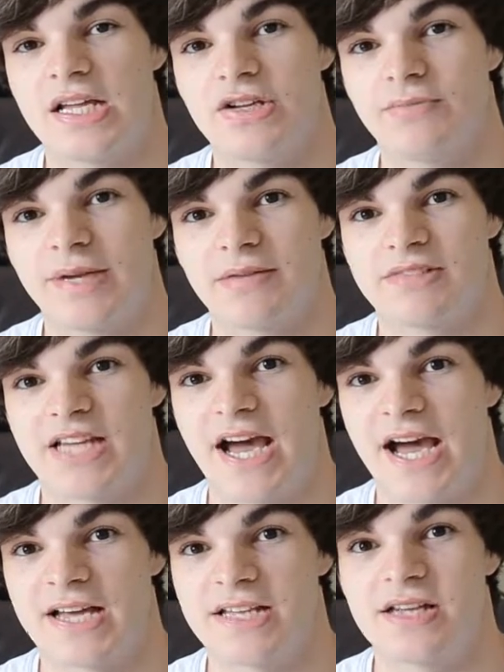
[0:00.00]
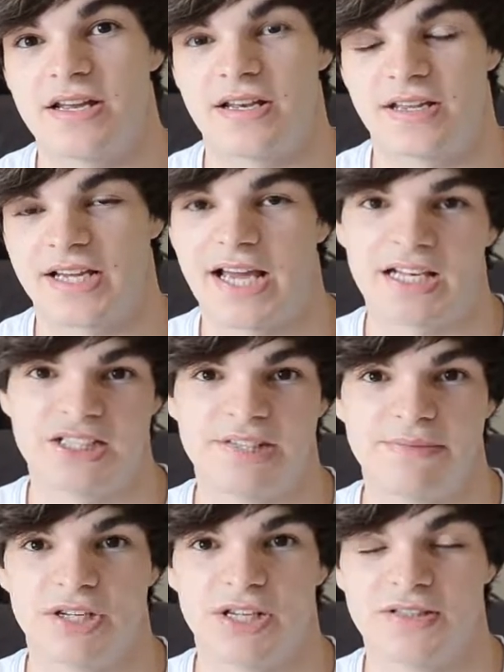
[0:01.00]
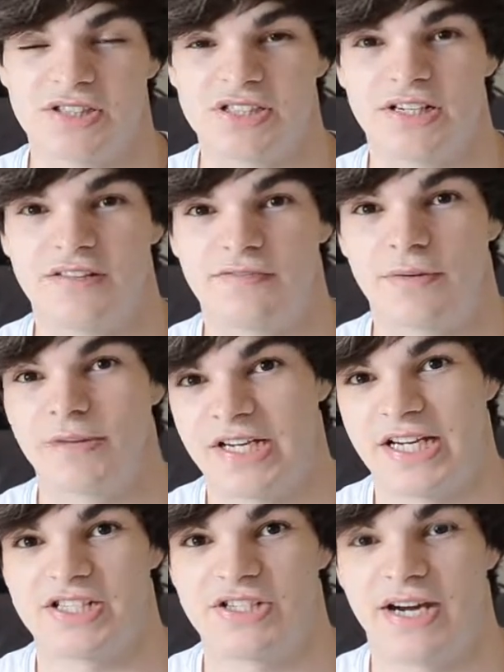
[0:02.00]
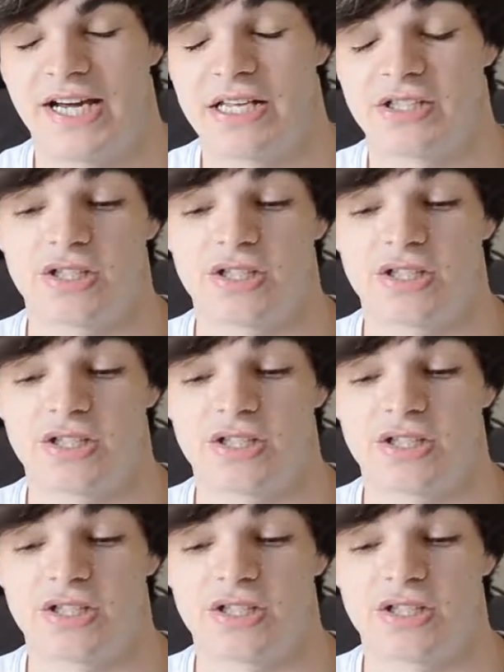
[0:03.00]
you'll be able to add another Galaxy monster from your deck to your hand.